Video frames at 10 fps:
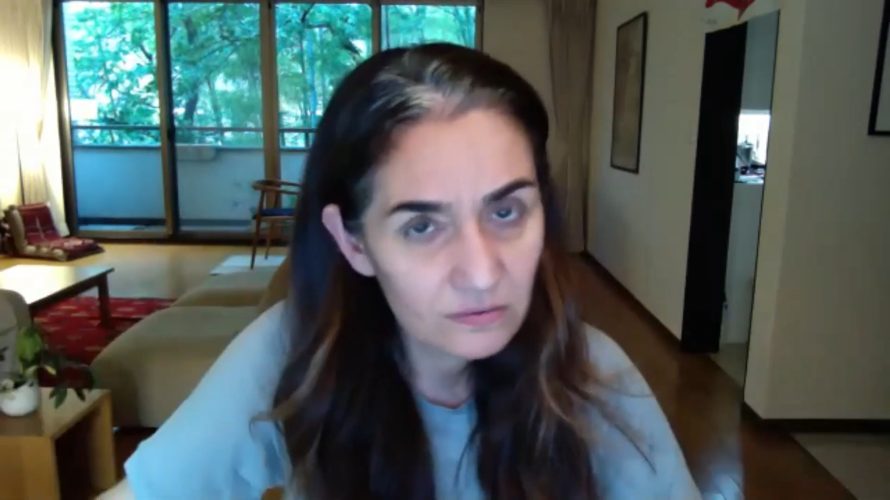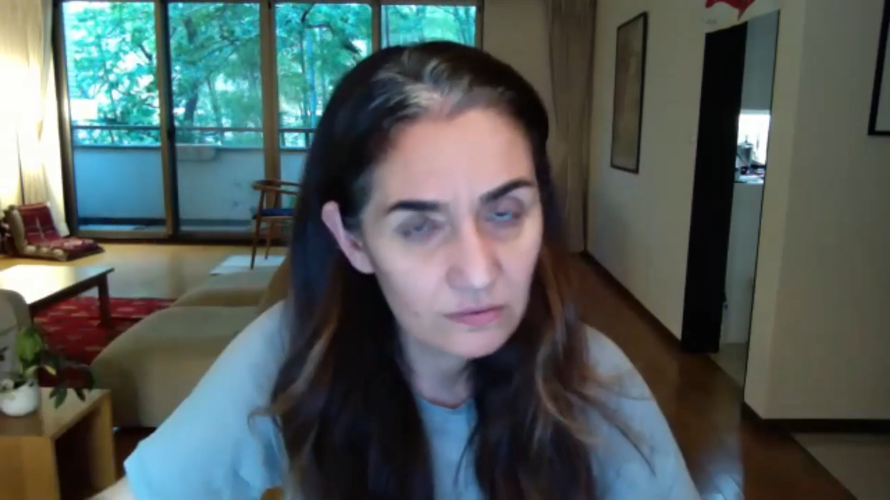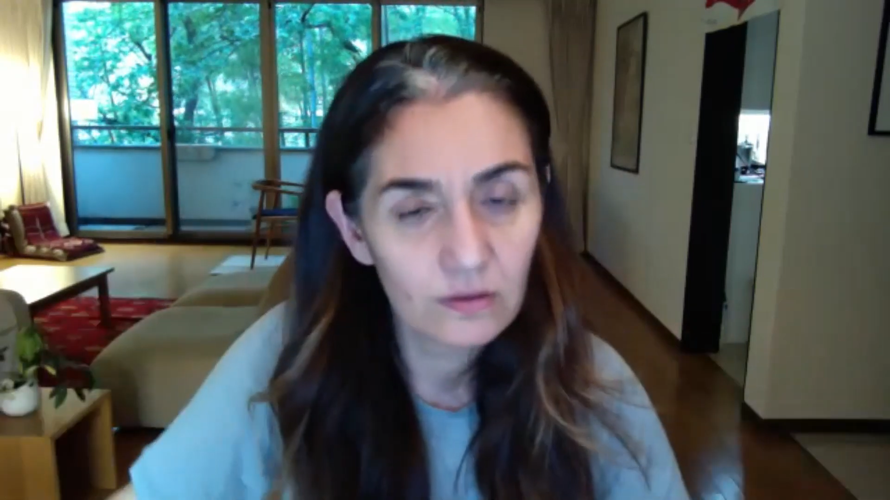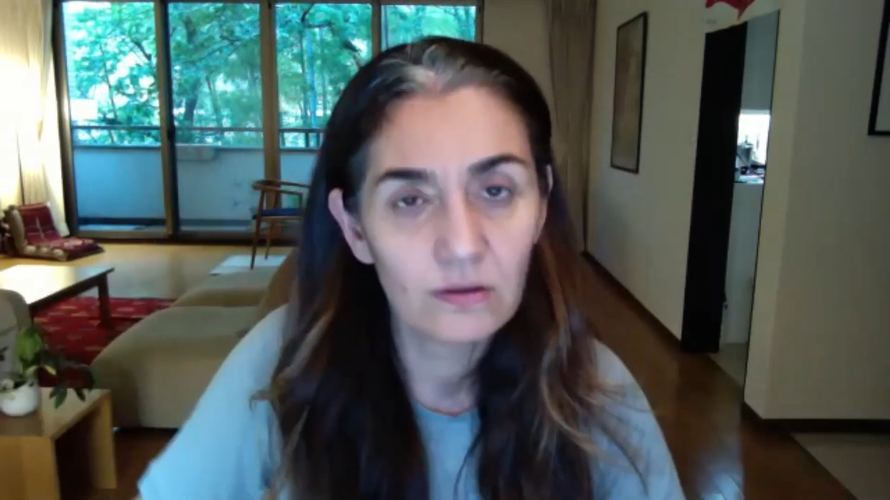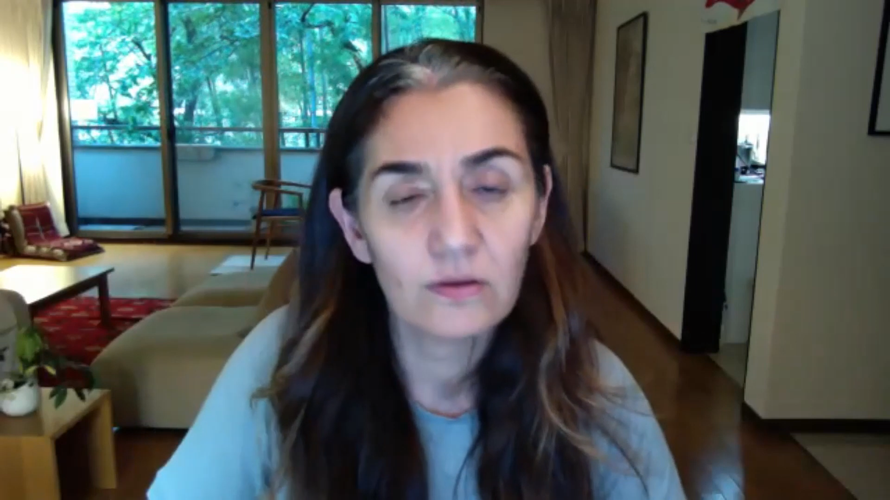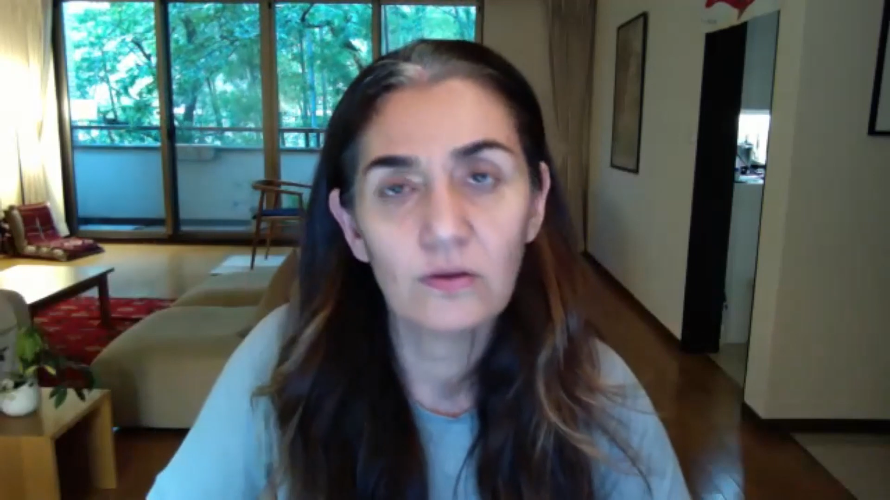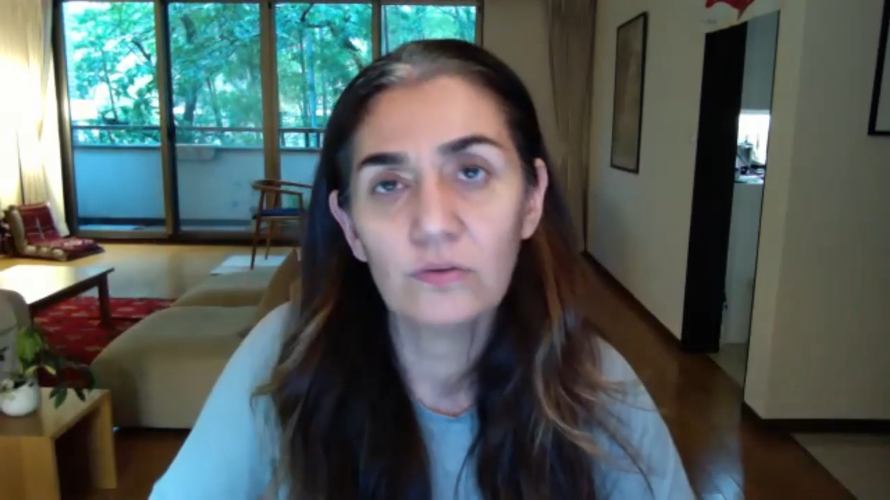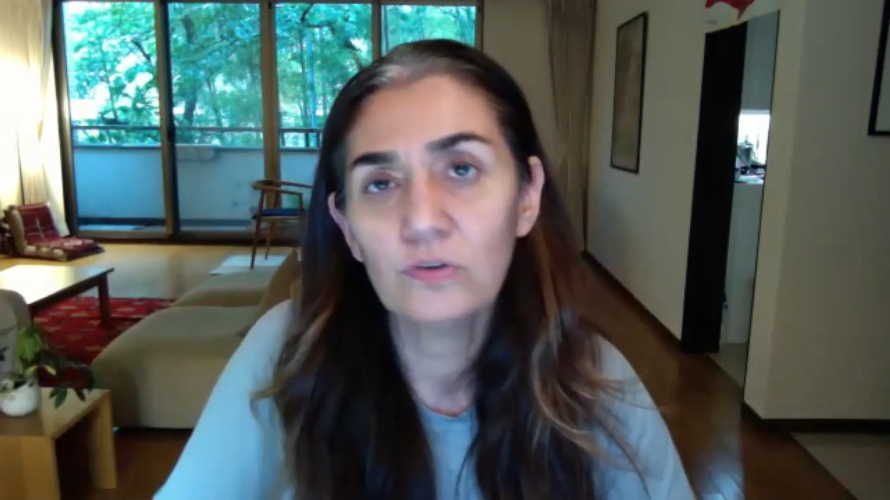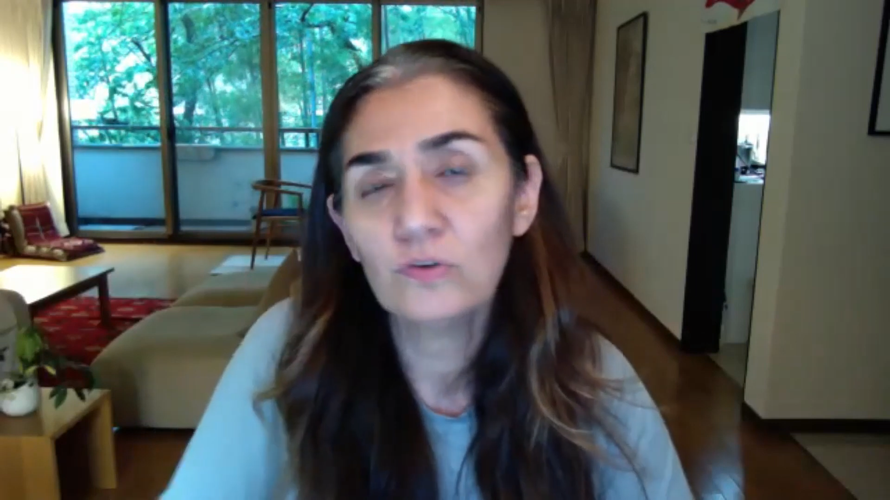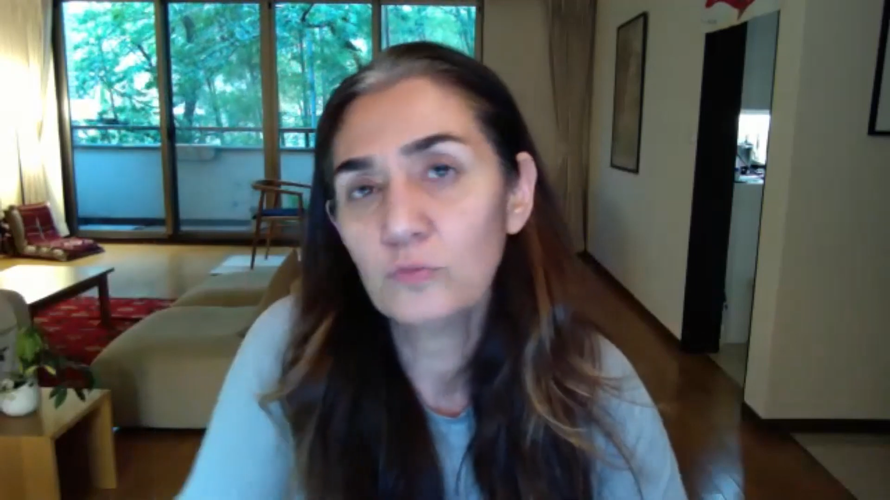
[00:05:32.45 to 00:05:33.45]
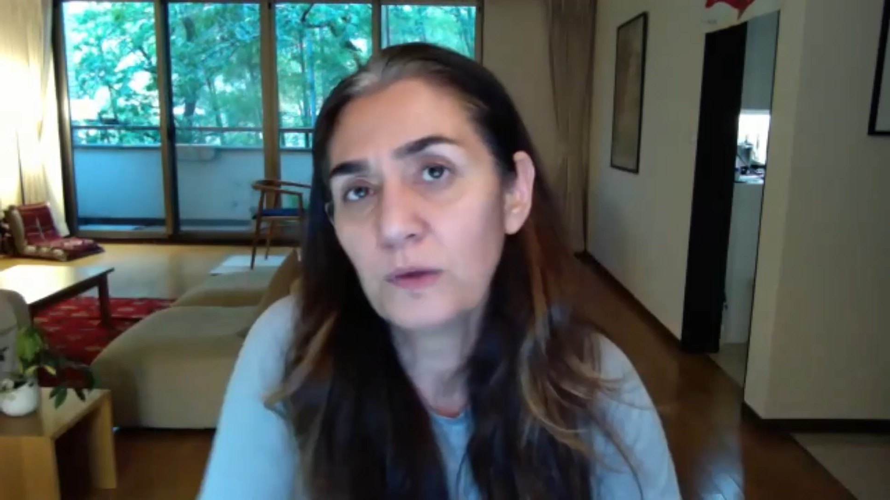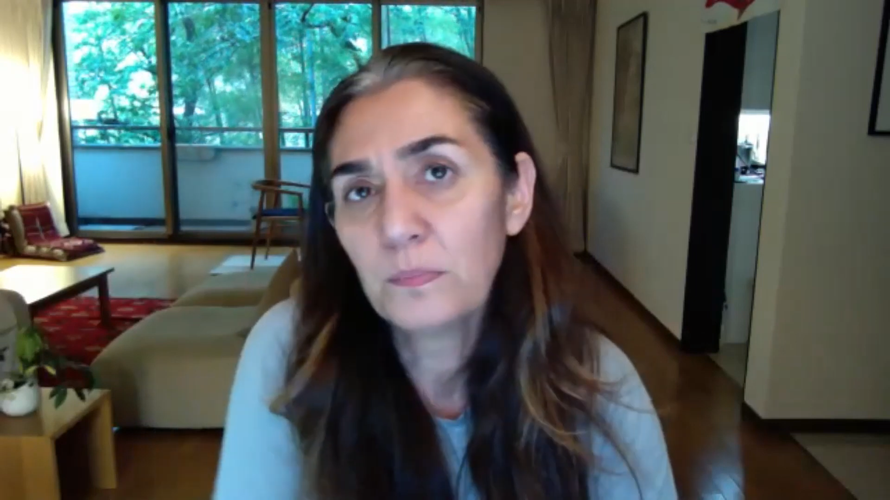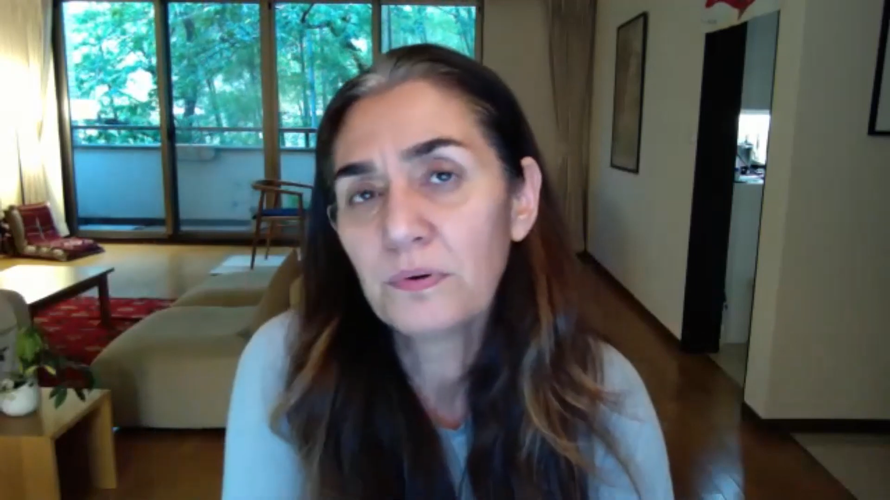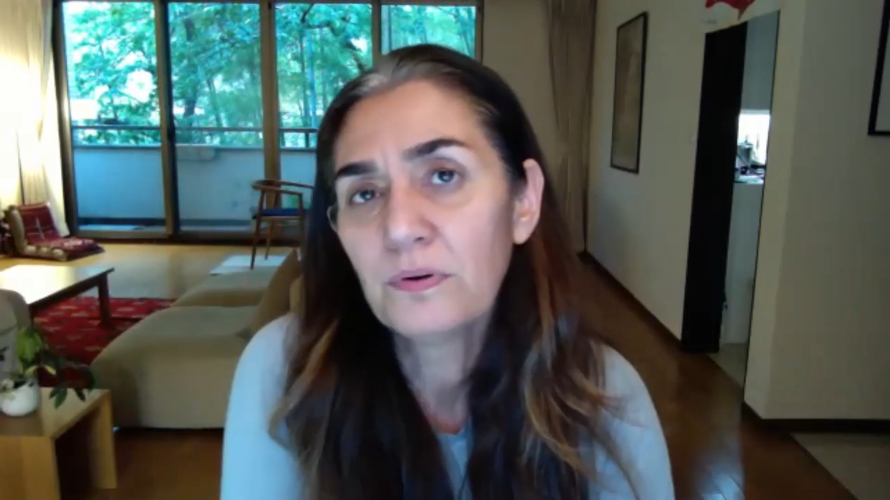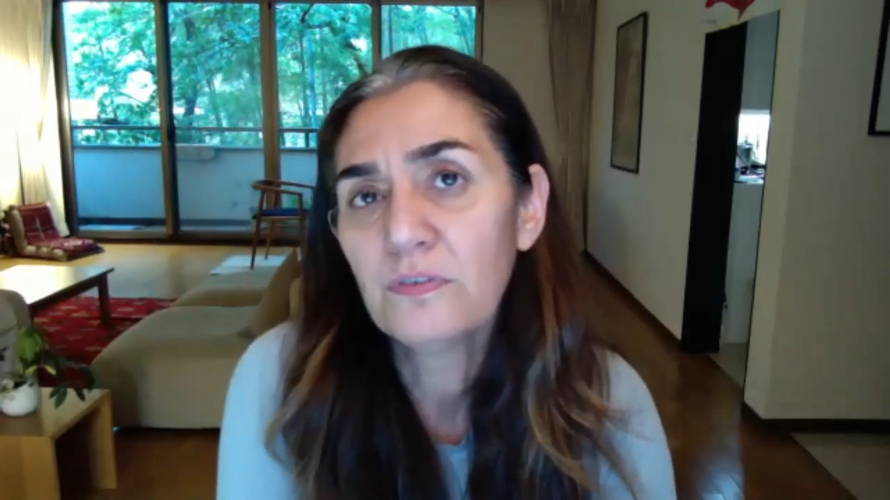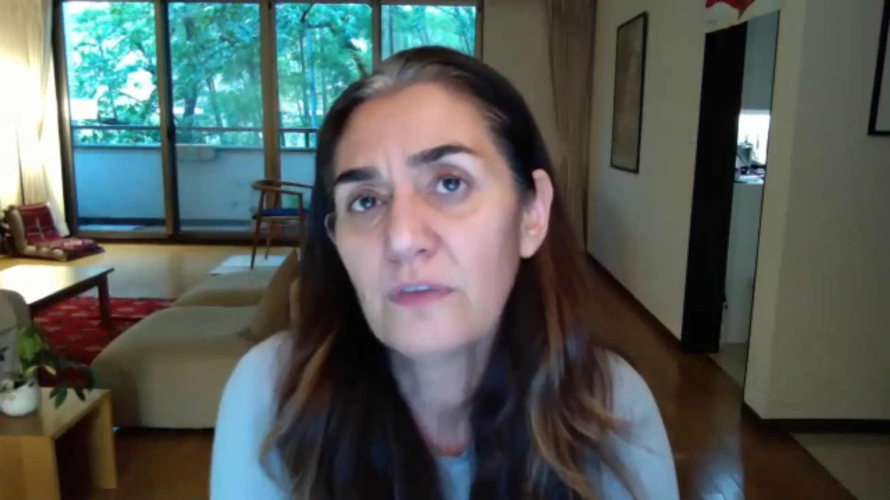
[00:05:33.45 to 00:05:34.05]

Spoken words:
newspapers.